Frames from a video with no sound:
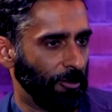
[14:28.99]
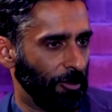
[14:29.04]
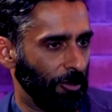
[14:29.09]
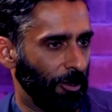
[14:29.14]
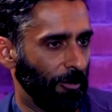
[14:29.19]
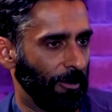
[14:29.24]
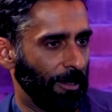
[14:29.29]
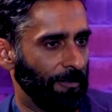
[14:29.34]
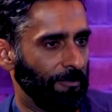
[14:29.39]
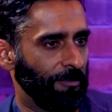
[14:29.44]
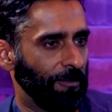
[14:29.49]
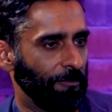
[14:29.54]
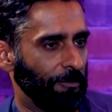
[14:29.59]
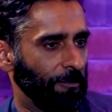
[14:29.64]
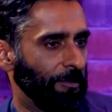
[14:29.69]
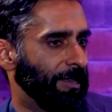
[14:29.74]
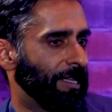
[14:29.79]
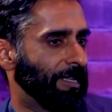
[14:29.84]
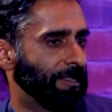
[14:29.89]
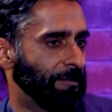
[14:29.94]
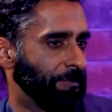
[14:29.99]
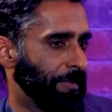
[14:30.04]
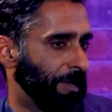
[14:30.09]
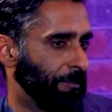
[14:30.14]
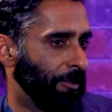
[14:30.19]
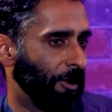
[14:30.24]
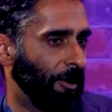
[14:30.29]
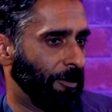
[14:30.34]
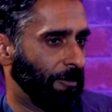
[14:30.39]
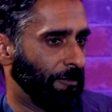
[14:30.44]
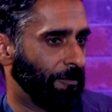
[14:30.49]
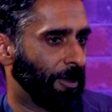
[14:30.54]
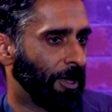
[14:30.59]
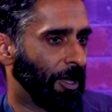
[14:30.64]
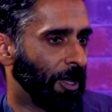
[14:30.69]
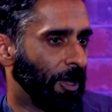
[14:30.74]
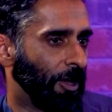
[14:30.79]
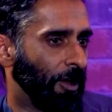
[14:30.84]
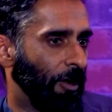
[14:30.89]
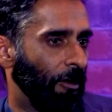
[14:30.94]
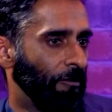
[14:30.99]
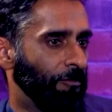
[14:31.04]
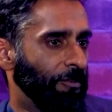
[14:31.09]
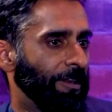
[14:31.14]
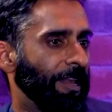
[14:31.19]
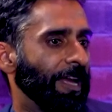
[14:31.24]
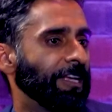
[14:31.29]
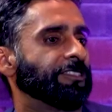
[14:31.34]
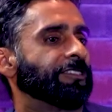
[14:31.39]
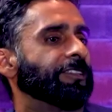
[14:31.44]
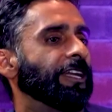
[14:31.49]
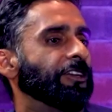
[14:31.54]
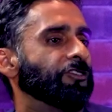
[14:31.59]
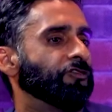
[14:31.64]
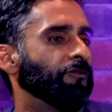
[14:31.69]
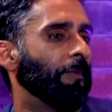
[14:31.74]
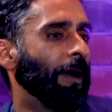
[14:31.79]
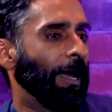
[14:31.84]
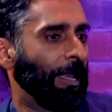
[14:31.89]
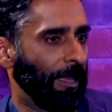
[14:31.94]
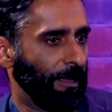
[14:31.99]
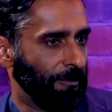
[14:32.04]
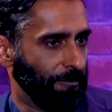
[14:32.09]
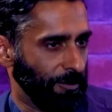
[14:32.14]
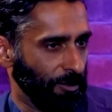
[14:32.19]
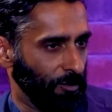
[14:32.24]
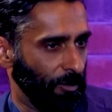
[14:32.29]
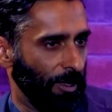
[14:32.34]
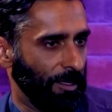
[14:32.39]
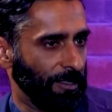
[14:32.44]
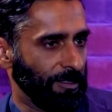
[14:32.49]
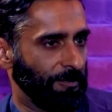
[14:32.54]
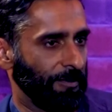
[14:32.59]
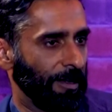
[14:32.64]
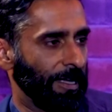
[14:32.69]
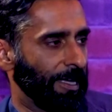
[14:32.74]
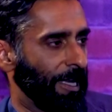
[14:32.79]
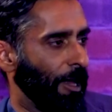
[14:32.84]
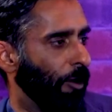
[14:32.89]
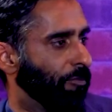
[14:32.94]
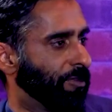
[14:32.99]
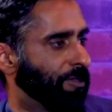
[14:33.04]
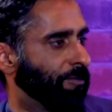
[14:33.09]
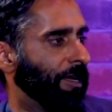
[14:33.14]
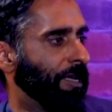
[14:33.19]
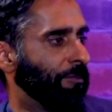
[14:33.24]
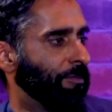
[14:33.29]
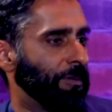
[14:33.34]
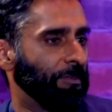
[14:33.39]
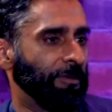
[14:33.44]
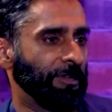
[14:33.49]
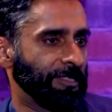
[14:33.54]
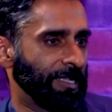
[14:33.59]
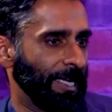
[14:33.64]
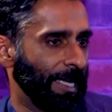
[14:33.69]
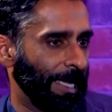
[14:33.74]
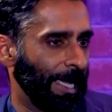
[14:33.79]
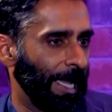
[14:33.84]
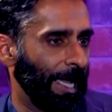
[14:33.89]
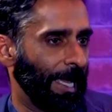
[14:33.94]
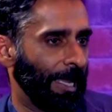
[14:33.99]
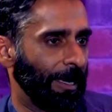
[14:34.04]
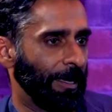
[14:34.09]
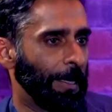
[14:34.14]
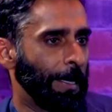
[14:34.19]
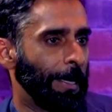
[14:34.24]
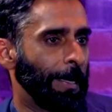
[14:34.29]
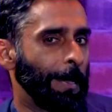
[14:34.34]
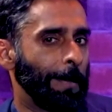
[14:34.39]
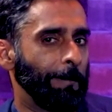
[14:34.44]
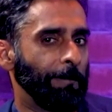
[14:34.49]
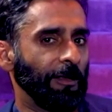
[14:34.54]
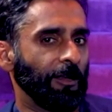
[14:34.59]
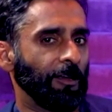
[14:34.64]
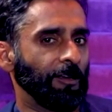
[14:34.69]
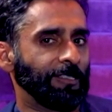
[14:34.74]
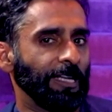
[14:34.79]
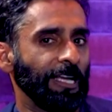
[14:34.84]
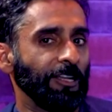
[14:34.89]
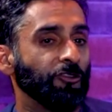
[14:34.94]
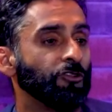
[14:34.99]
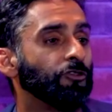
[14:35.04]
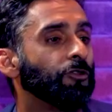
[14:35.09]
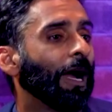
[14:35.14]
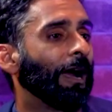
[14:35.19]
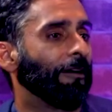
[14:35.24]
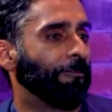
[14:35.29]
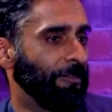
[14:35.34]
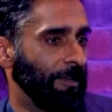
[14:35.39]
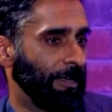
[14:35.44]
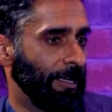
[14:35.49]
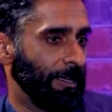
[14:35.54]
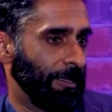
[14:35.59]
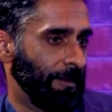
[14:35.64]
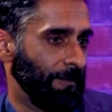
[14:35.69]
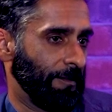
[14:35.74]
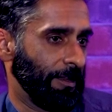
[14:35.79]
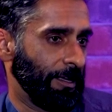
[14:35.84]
You know, and I think for me, that's a big part of the next stage of my life as well, is if I can help as many people as I can, because I do have the